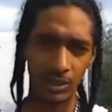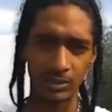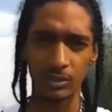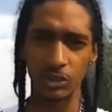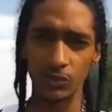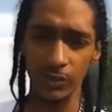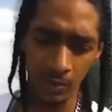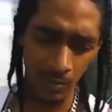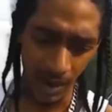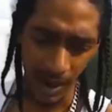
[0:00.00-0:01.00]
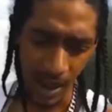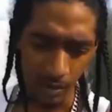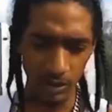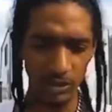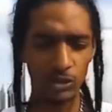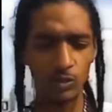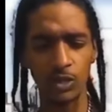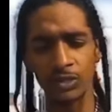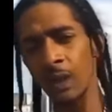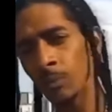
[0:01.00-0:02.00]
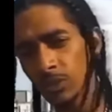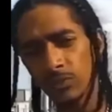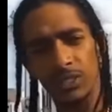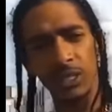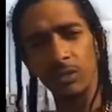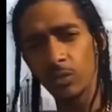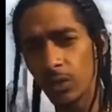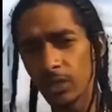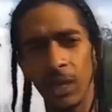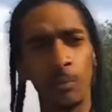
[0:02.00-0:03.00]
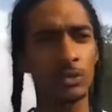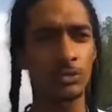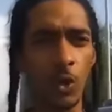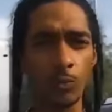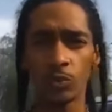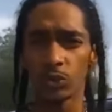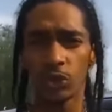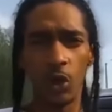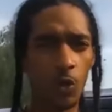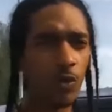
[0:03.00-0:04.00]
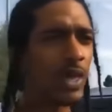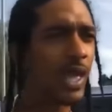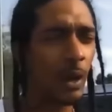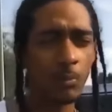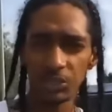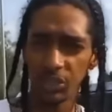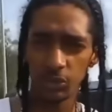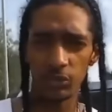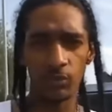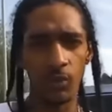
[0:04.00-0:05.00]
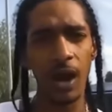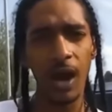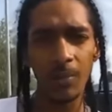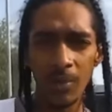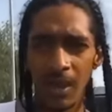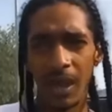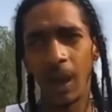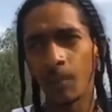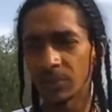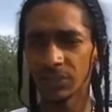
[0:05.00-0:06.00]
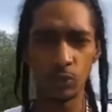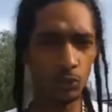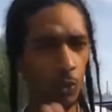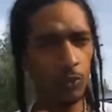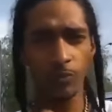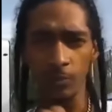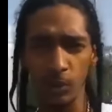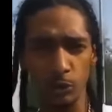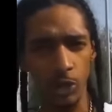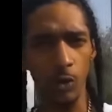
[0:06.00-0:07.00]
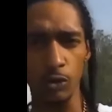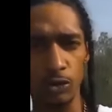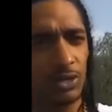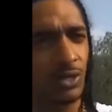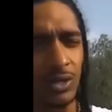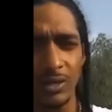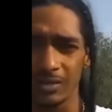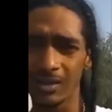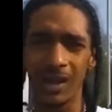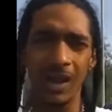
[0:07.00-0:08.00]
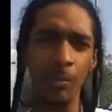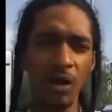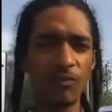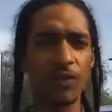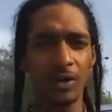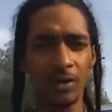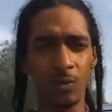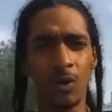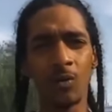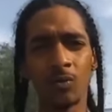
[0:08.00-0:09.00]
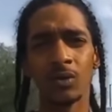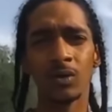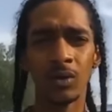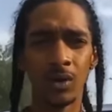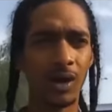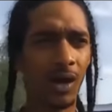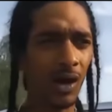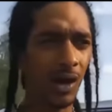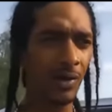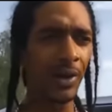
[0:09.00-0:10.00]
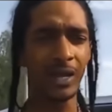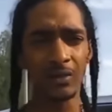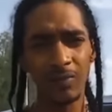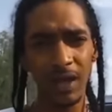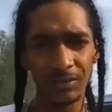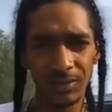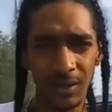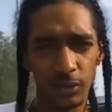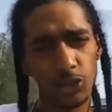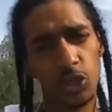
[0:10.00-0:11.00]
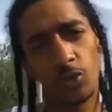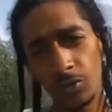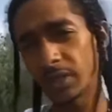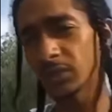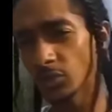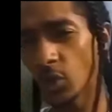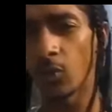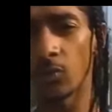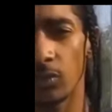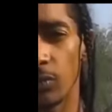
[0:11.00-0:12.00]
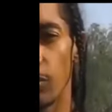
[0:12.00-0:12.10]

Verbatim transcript: of niggas in the street, no matter how hood you is, how much of a killer you is, how much dope you done sold, how much shit you done robbed, how much you do it from your shoulders, a motherfucker don't want a negative lifestyle. Certain niggas do.